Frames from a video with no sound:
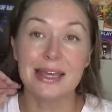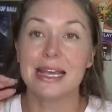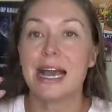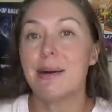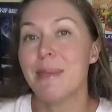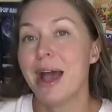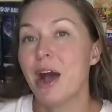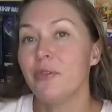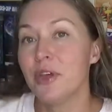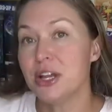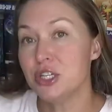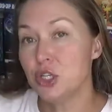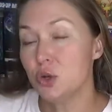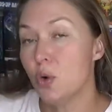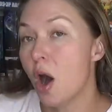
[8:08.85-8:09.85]
they come out,
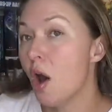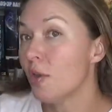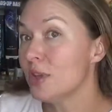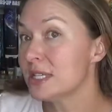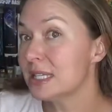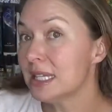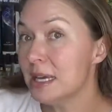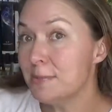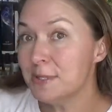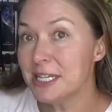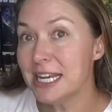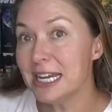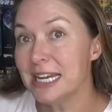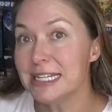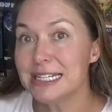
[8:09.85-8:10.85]
they do all this lip
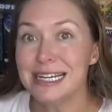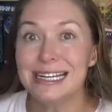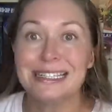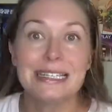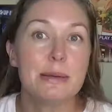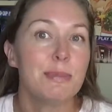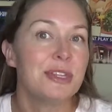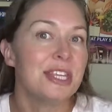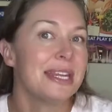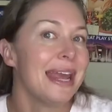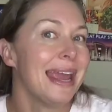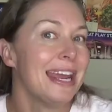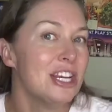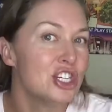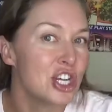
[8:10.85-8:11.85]
sync and dancing, but then
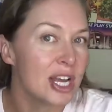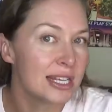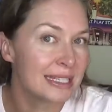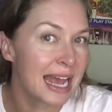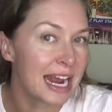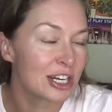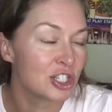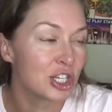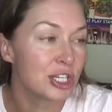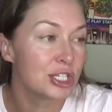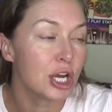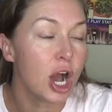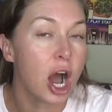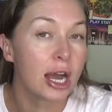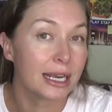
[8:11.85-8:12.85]
Asia is actually
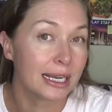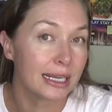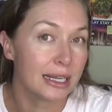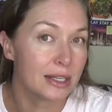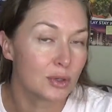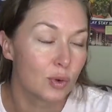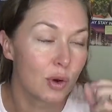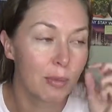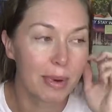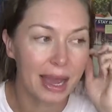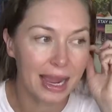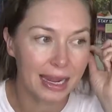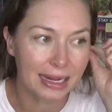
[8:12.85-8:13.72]
talking into a mic.